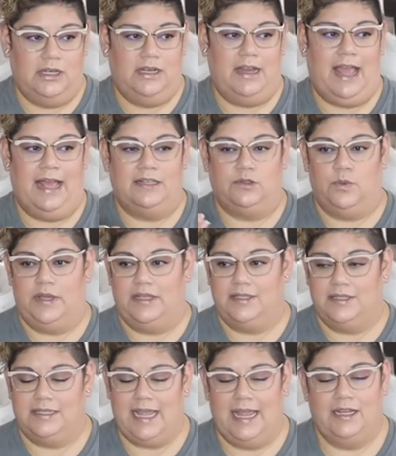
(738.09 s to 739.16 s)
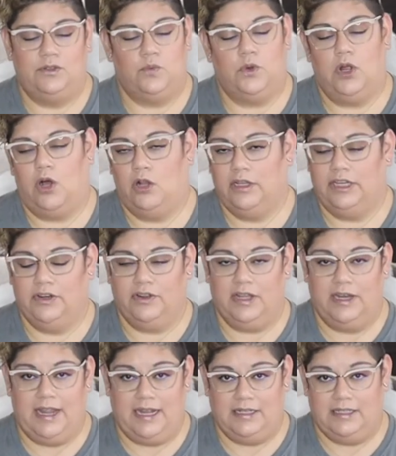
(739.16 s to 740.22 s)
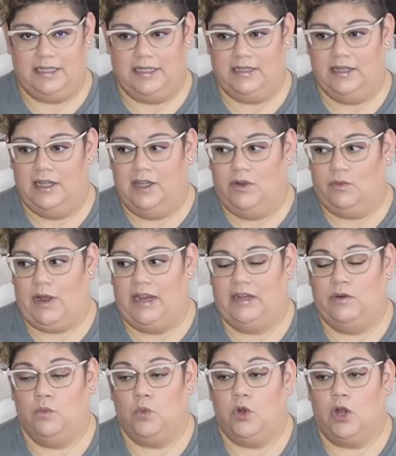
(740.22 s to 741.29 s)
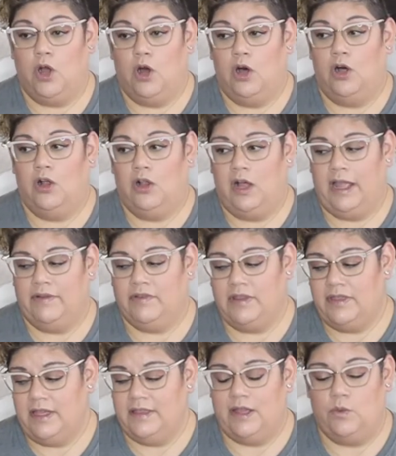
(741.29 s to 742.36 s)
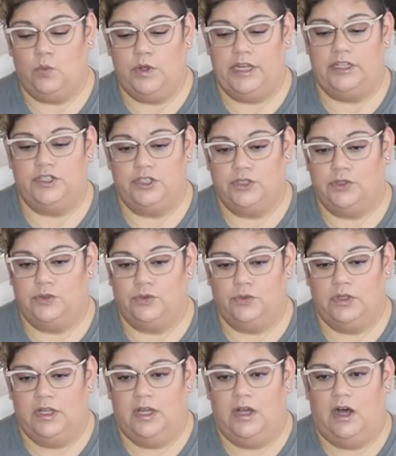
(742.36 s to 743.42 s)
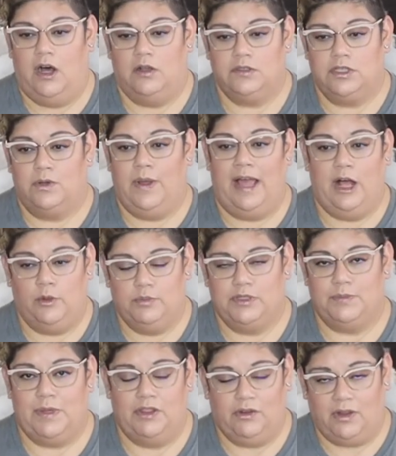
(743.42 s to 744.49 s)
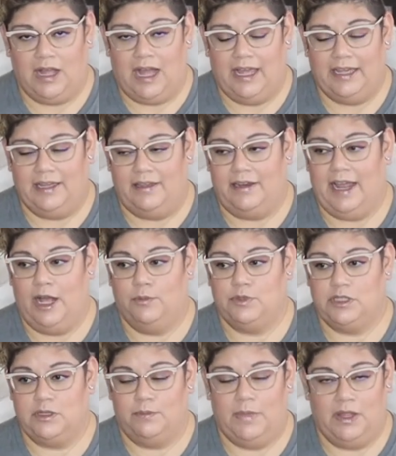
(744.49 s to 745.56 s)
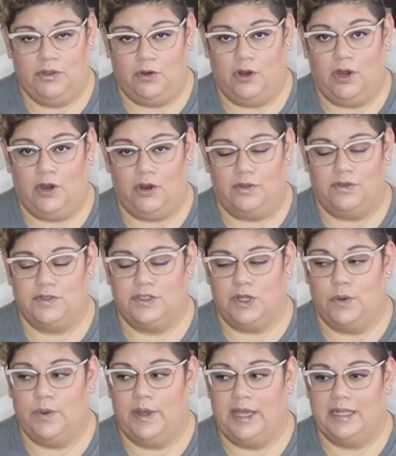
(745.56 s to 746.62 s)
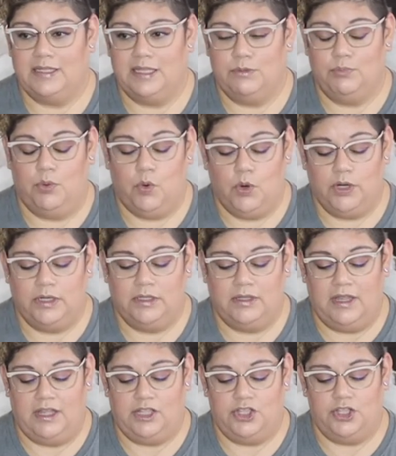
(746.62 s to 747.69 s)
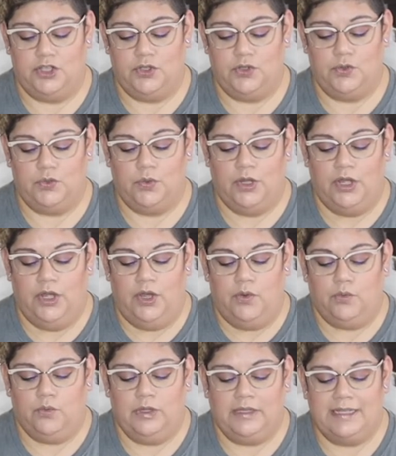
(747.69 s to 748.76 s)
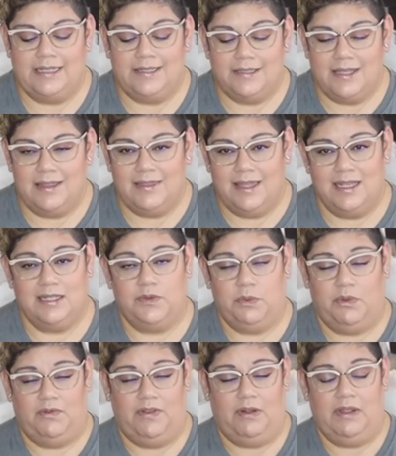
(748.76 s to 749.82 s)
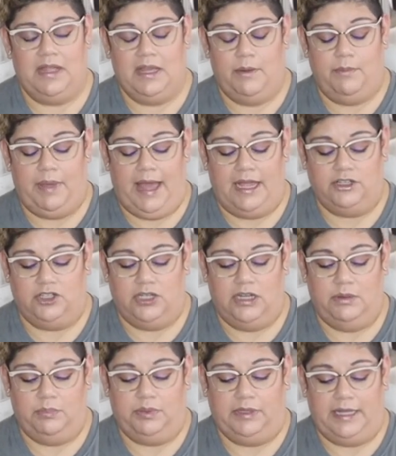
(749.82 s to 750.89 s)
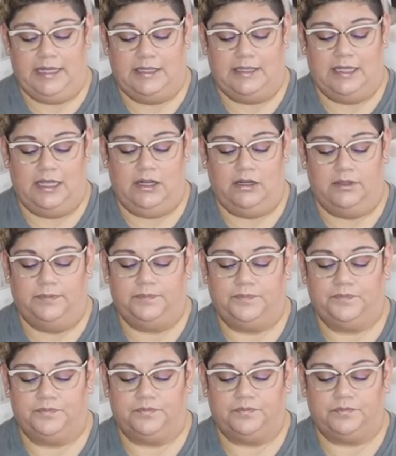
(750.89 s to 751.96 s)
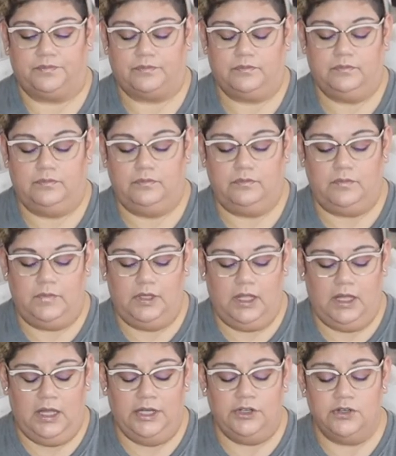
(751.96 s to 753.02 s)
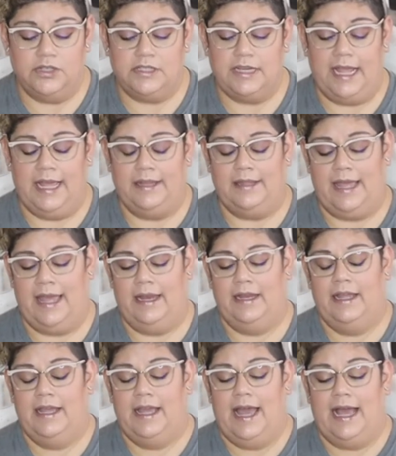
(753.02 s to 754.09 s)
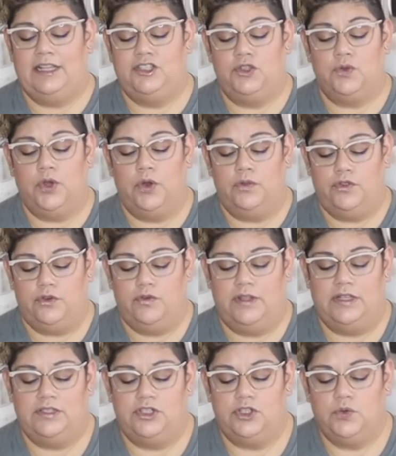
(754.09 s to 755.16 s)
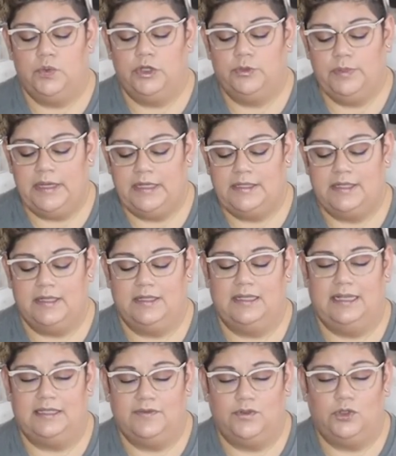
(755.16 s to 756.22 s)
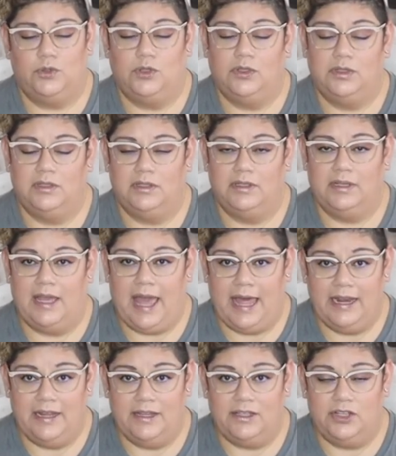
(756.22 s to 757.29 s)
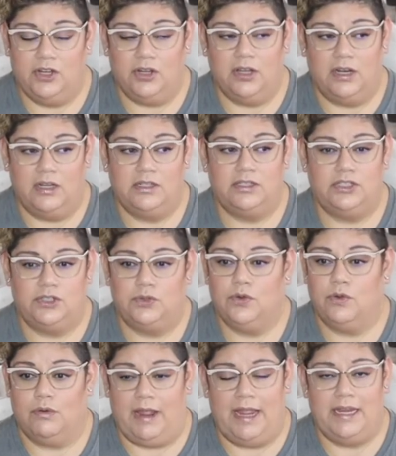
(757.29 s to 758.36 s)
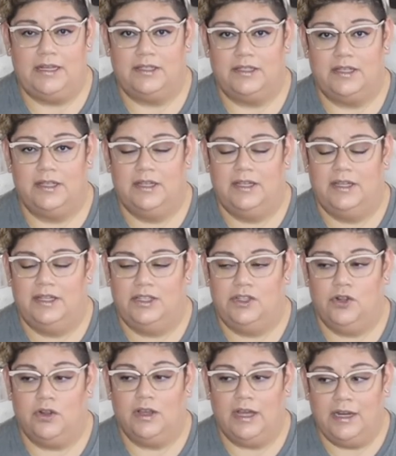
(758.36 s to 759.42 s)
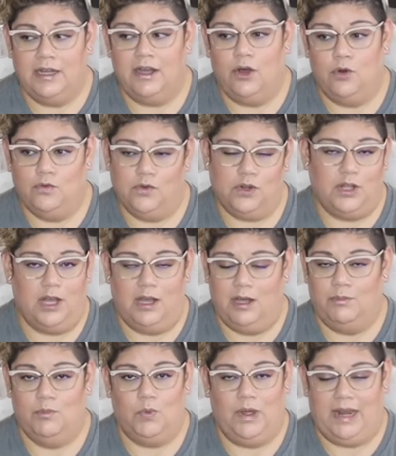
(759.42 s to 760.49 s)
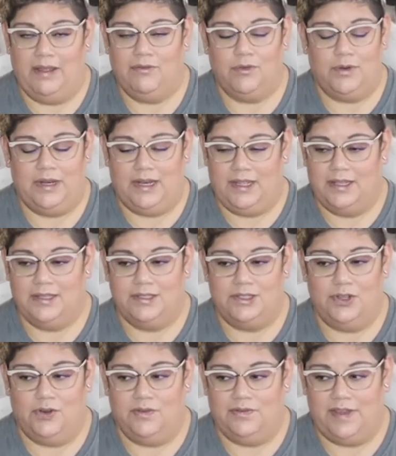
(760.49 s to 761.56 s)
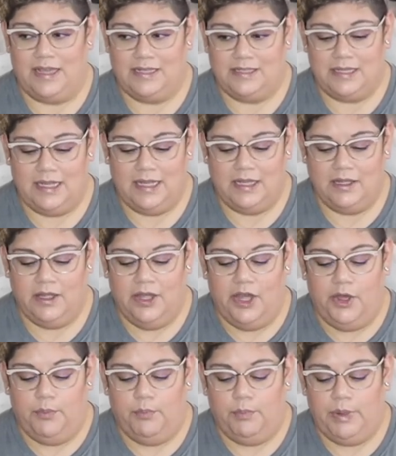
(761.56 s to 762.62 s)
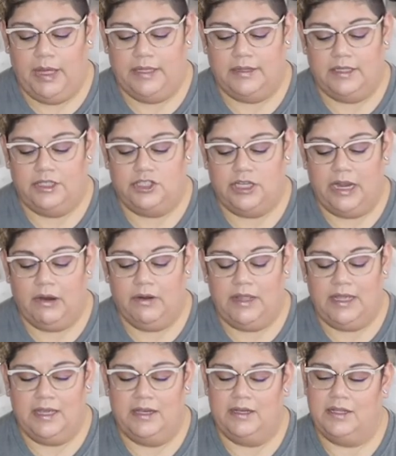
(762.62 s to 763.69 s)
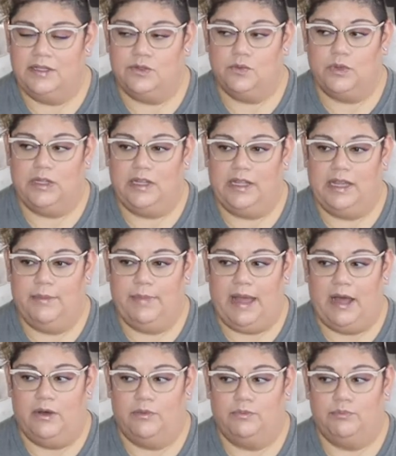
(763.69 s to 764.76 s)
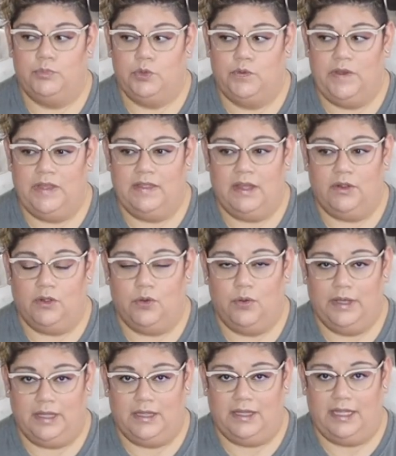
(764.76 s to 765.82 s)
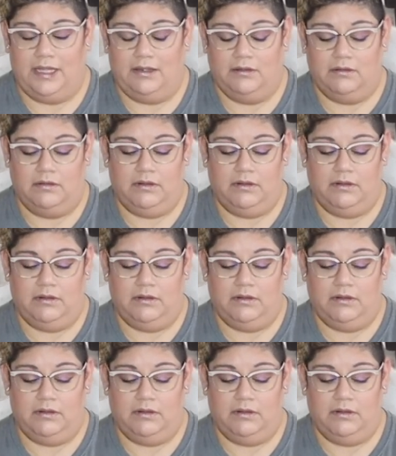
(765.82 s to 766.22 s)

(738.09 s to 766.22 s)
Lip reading: And as we ascend, we're all interconnected, right? And everything that we do also helps Mother Gaia. It helps the Mother Earth. So it's important that you really see things from a very compassionate place here. Understand that as you go through this, you will be successful at it. You're gonna do great. You're gonna overcome whatever it is you're facing, but the Chariot is really about moving there quickly.